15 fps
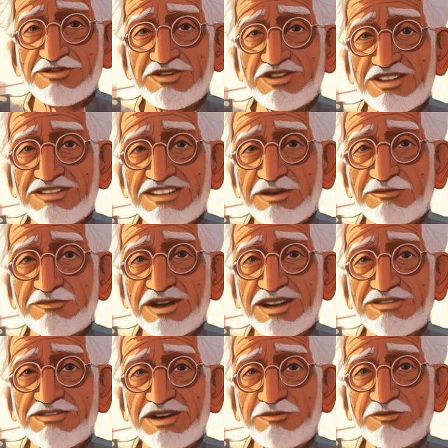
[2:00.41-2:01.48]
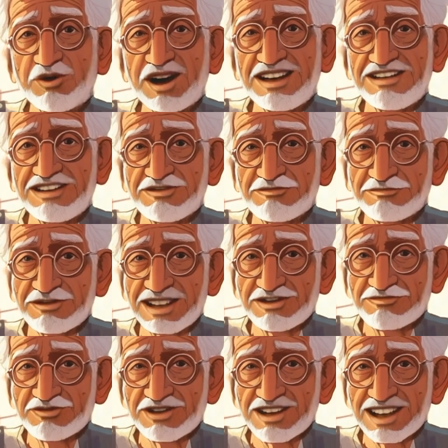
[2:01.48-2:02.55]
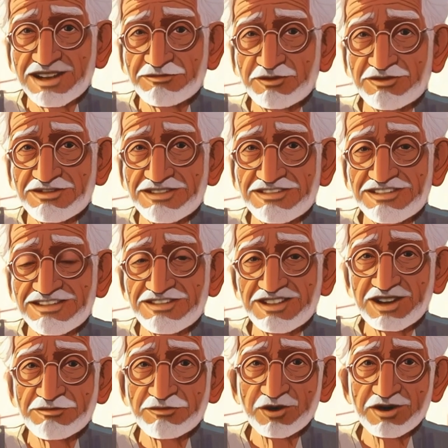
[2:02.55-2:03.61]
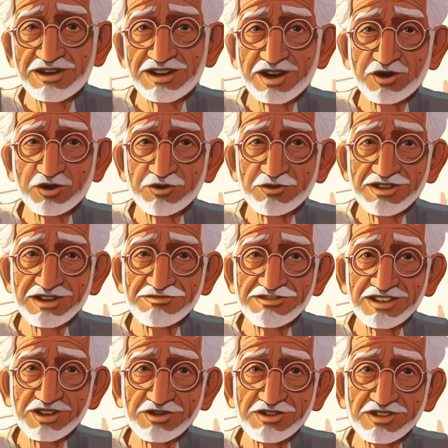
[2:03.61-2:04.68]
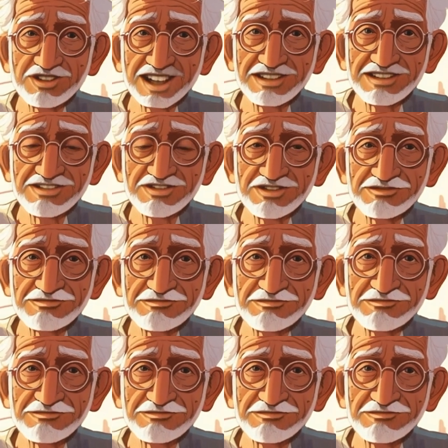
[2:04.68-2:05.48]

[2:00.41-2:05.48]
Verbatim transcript: Just keep being that bright, playful, and persistent young boy who loved a good challenge.